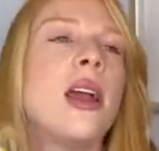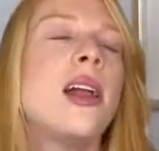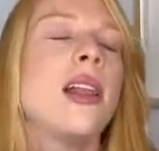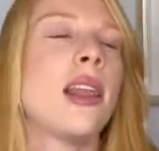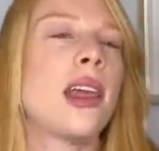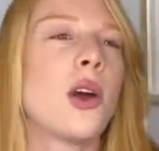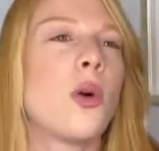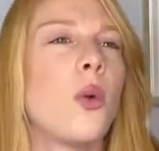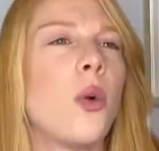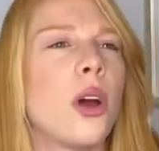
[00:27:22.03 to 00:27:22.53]

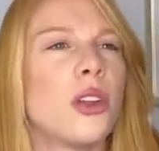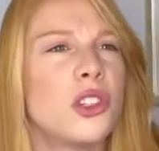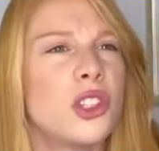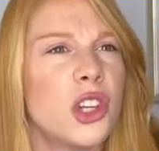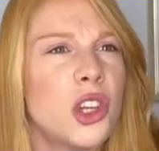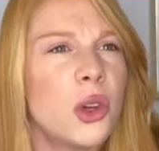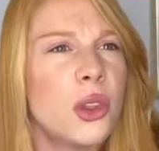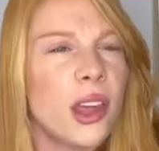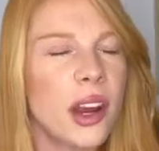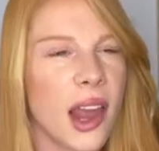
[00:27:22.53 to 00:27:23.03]
Like
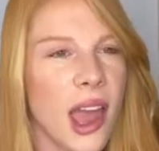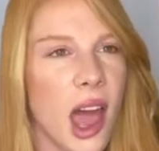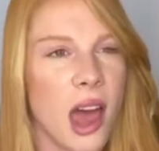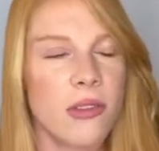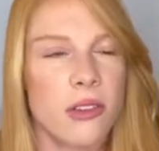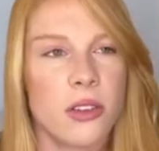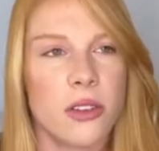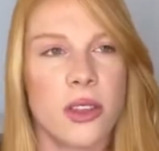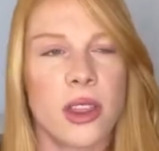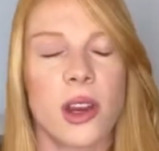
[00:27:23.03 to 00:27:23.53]
two that I have
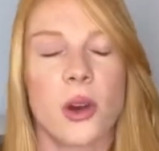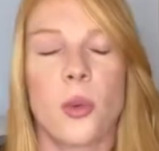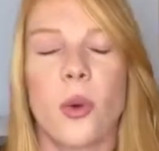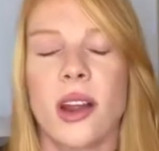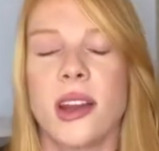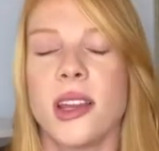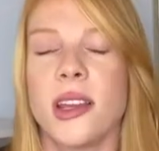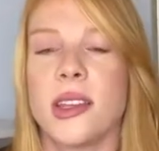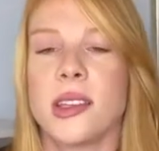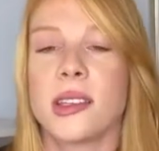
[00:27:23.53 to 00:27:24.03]
over there,
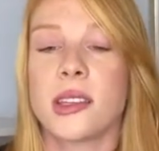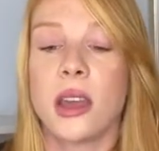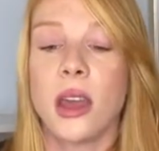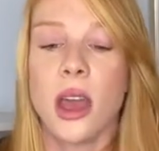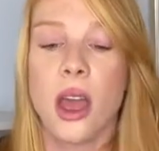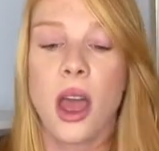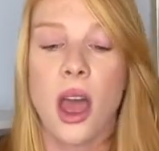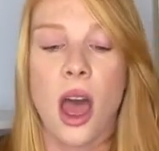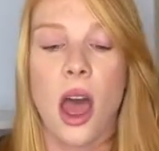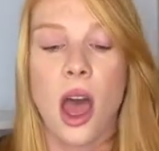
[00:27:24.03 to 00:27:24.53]
one is
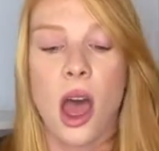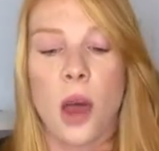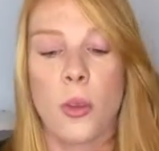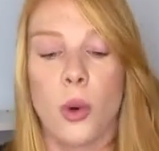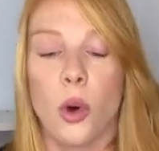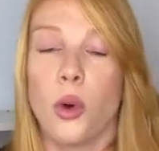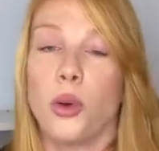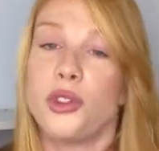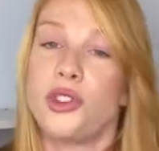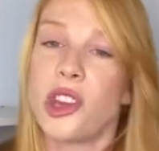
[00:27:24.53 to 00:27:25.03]

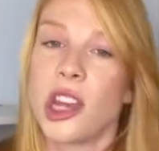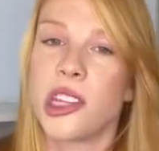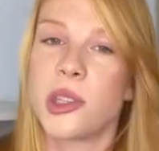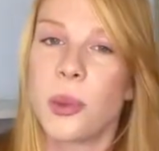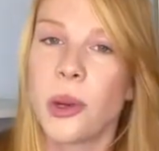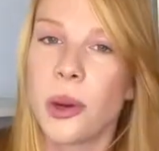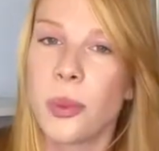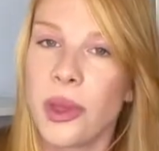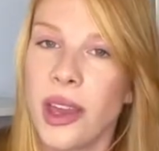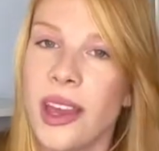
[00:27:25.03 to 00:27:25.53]
old
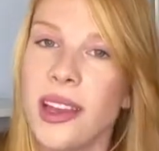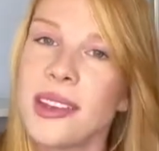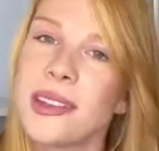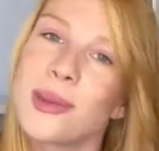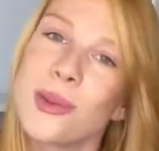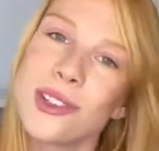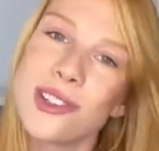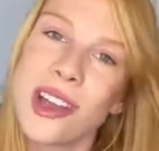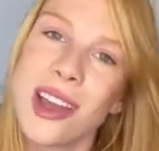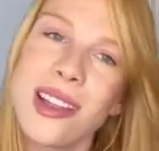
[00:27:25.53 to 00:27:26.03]
Shakespeare plays,
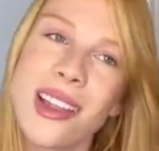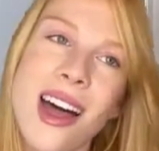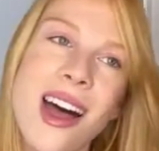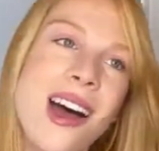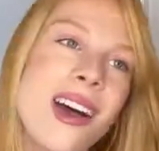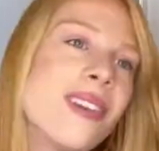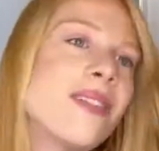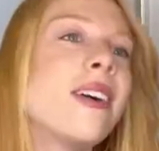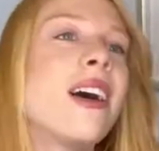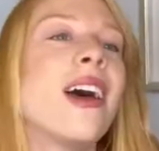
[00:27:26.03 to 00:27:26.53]
which I love.